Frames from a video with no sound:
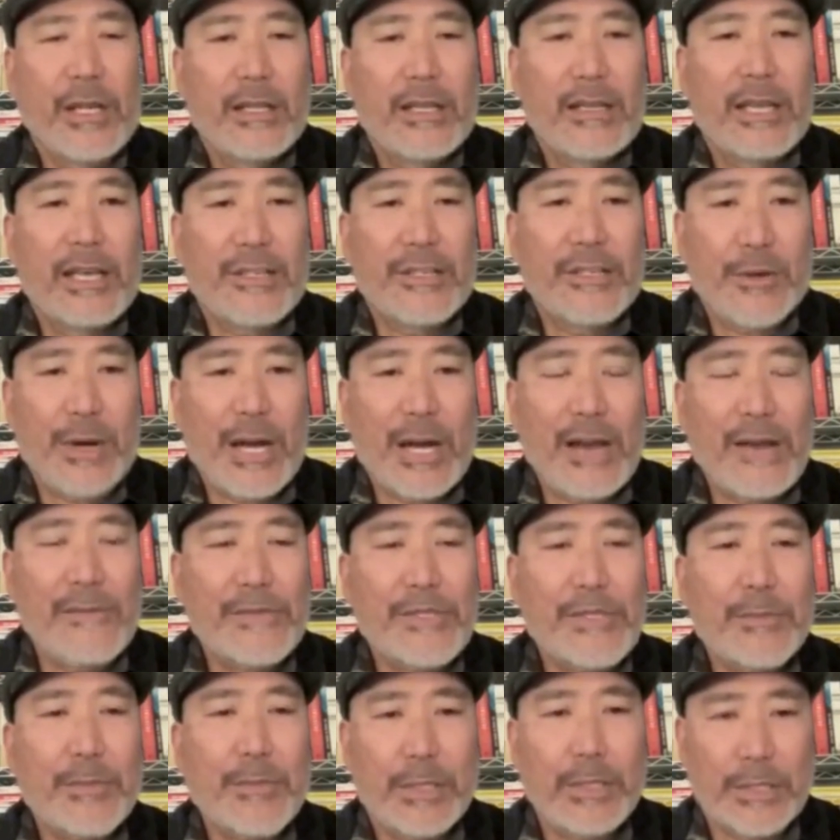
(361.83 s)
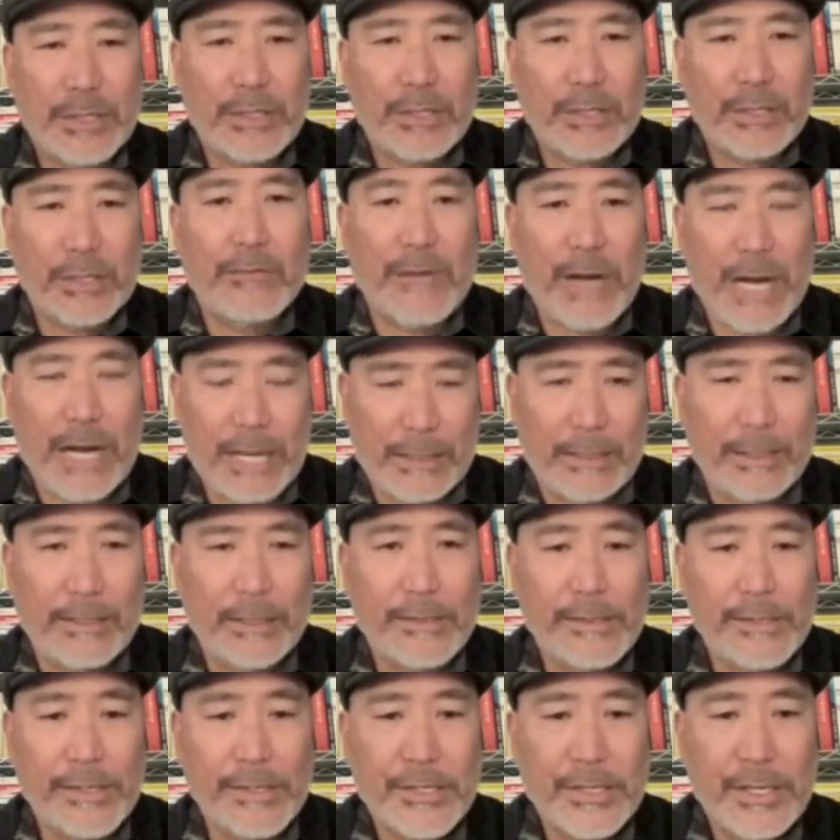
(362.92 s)
that drives political
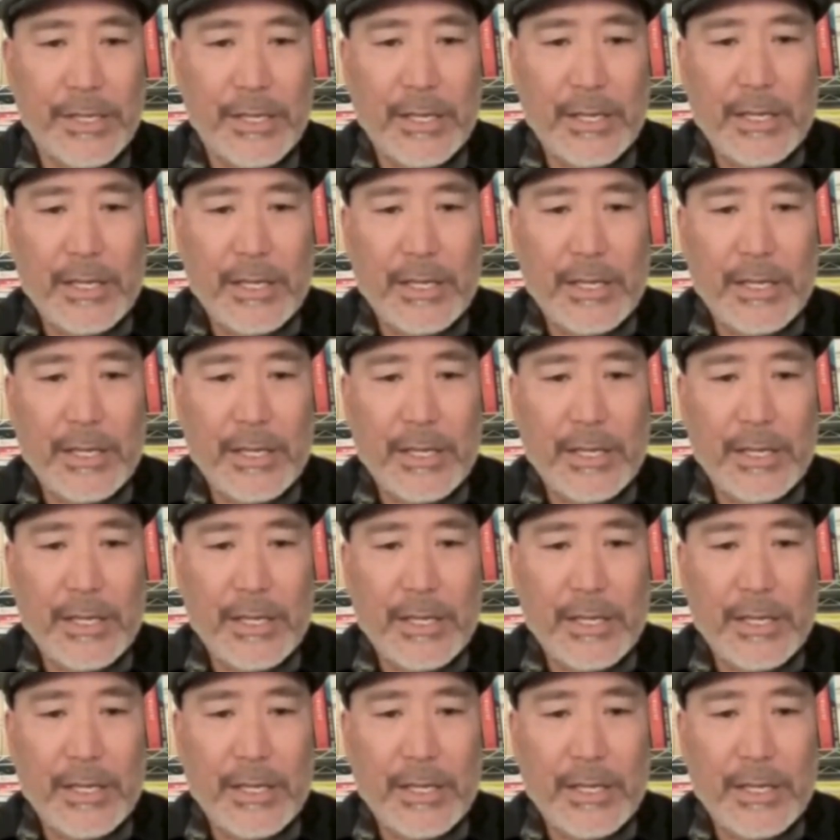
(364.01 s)
violence.